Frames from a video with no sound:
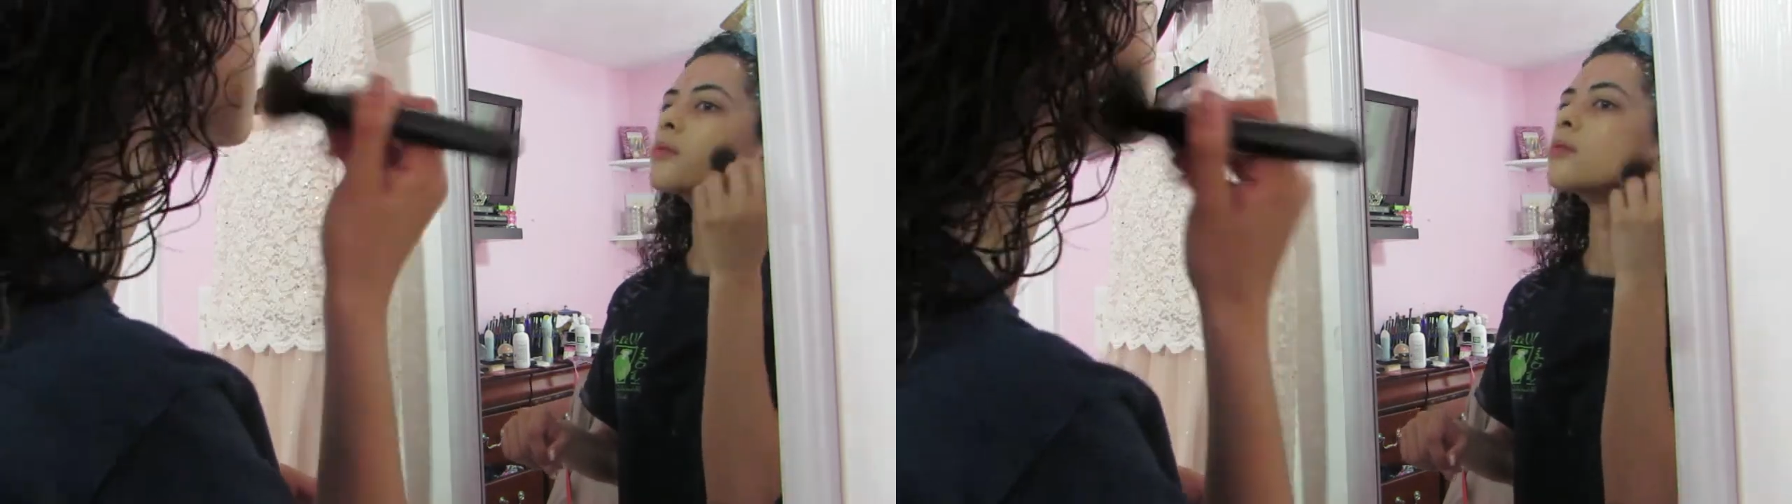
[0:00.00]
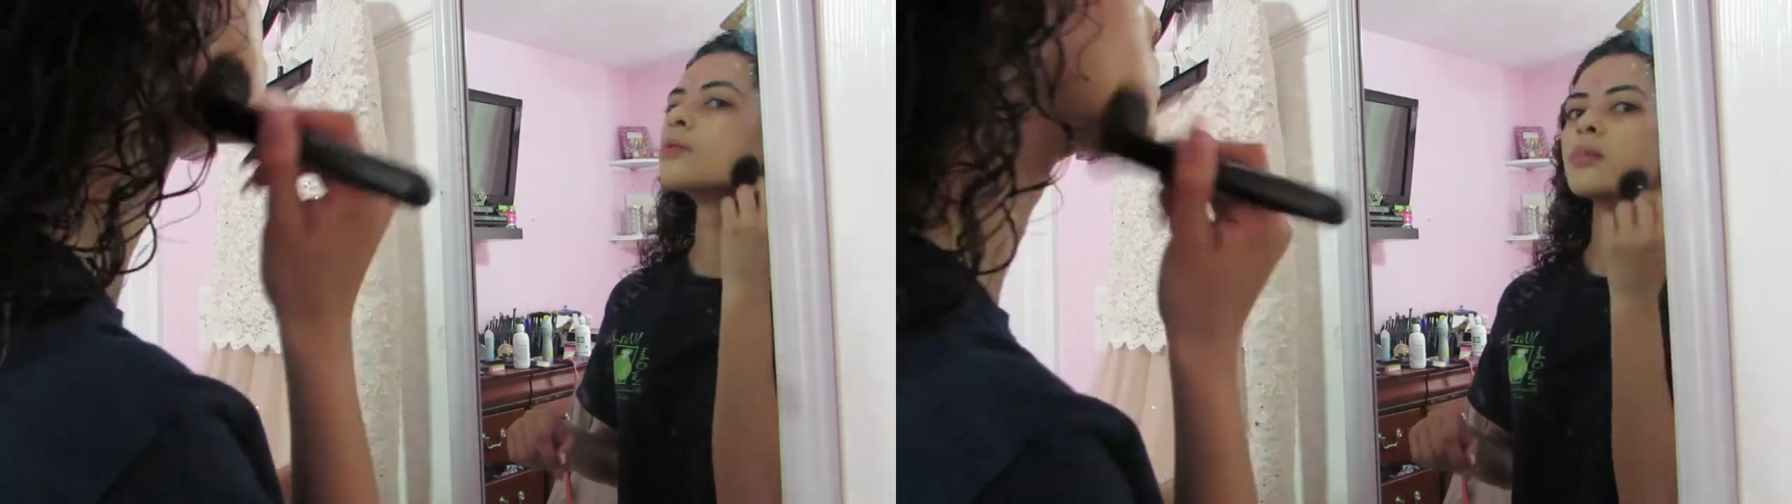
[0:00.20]

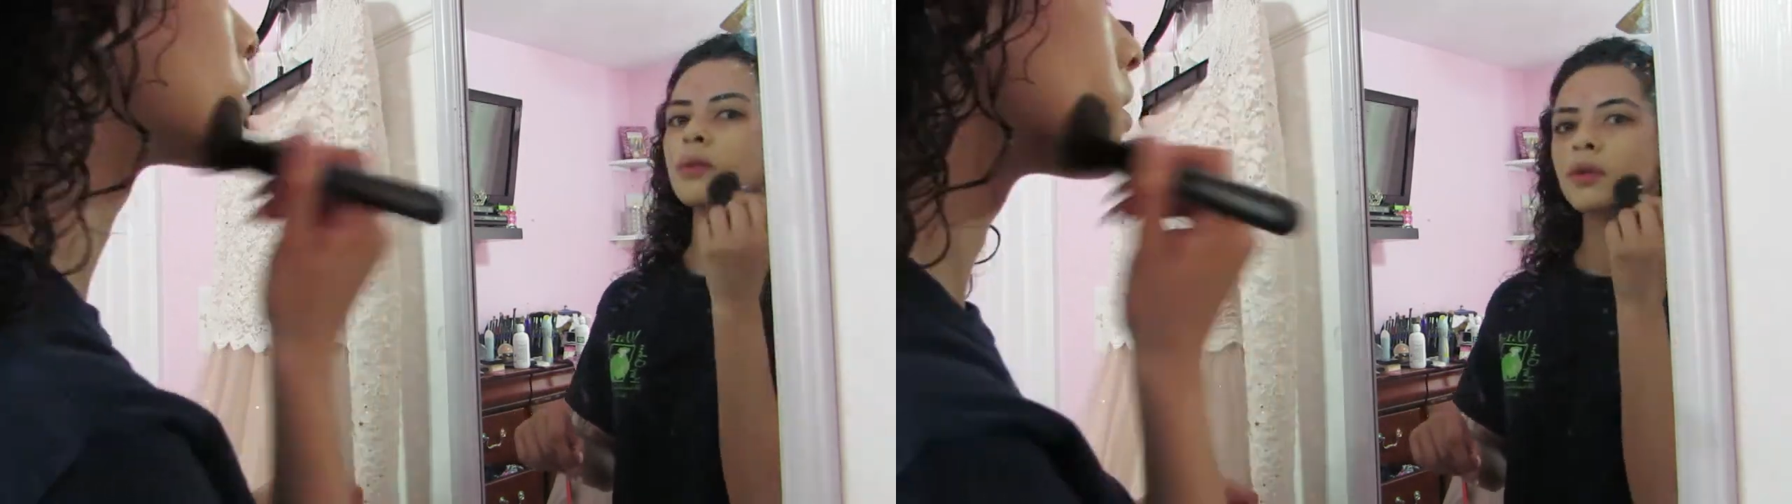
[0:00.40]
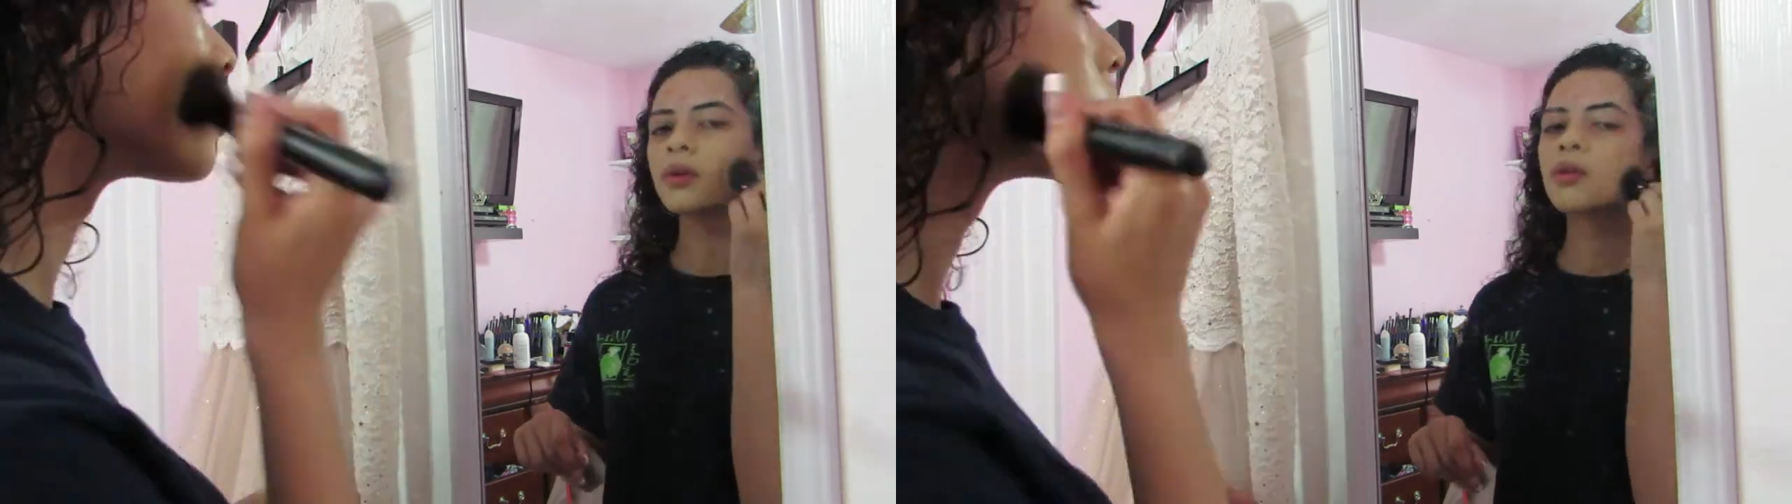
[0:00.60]
Key
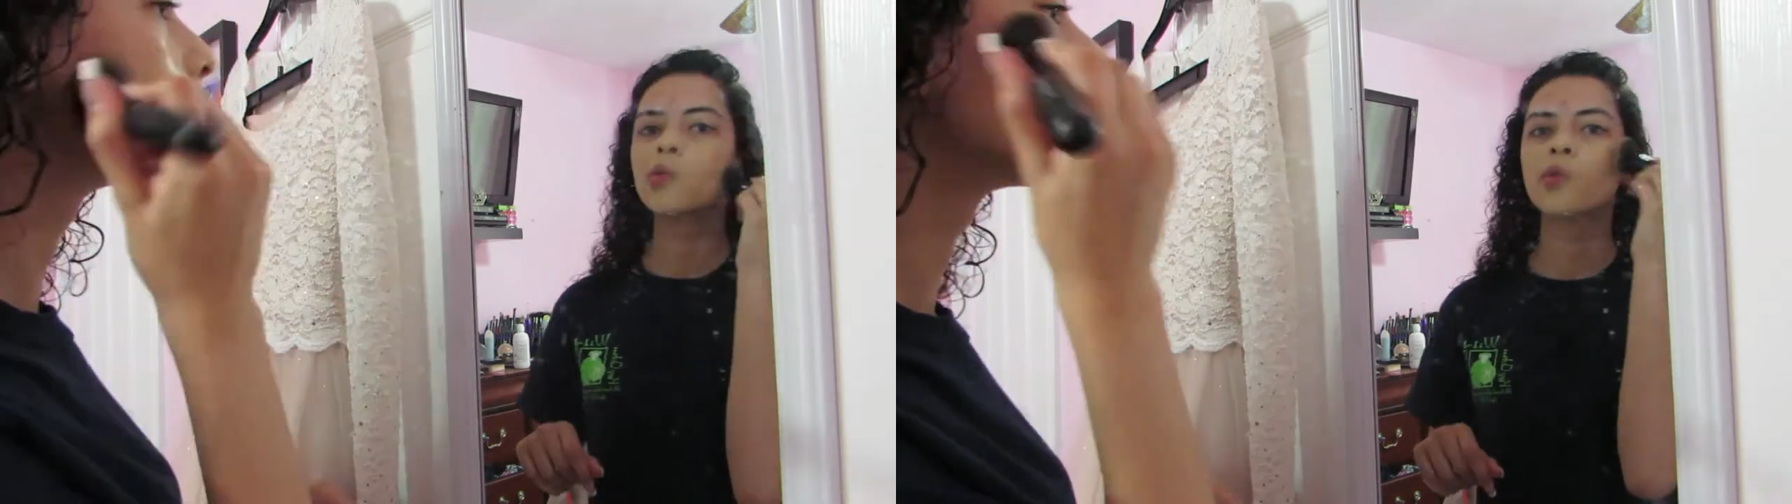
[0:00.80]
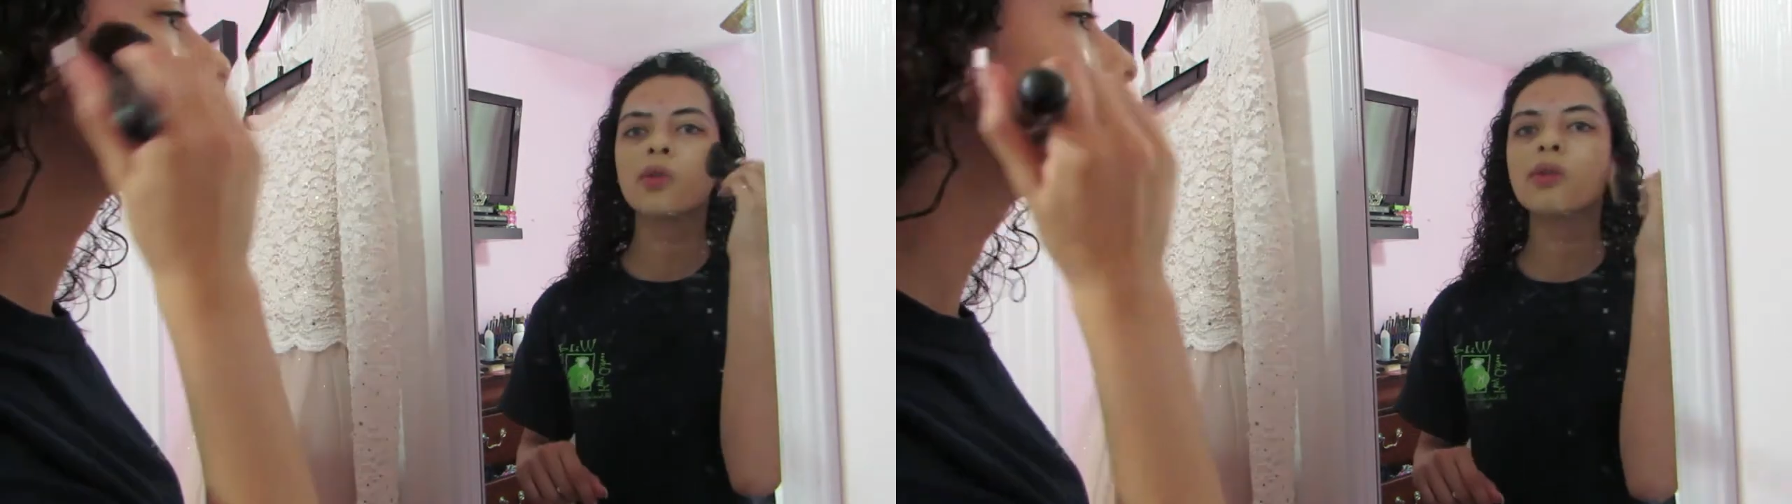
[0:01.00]
Club
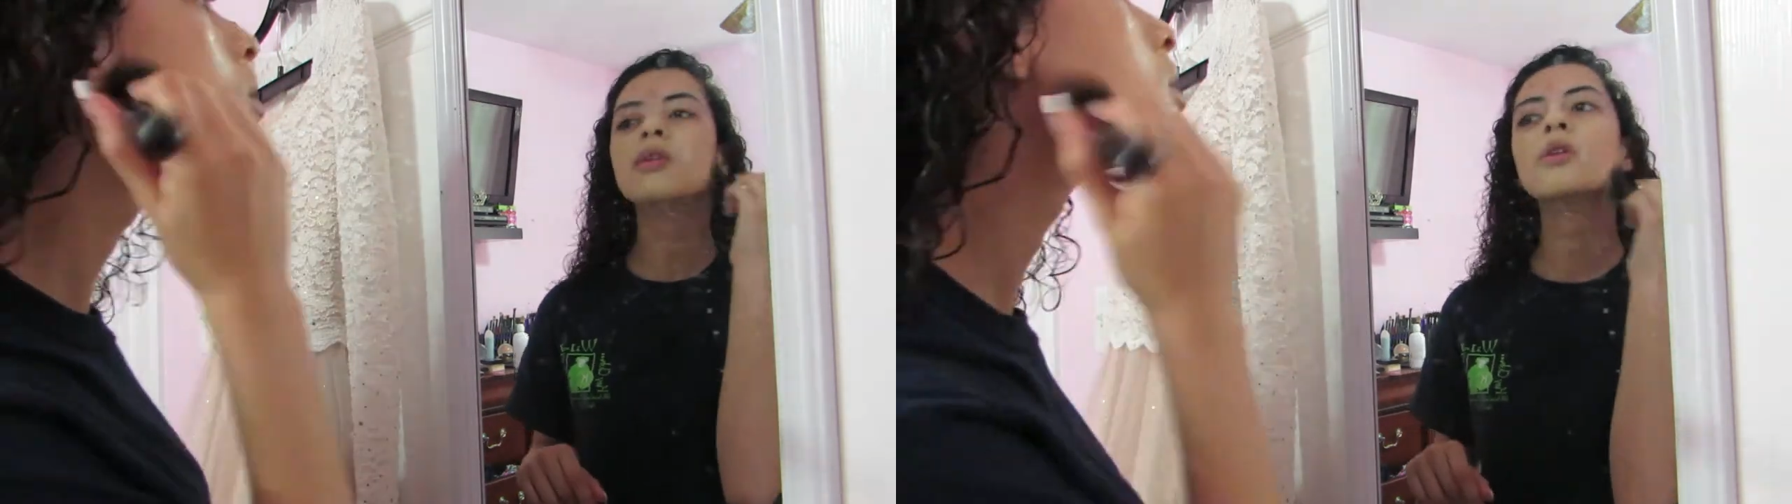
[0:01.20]
my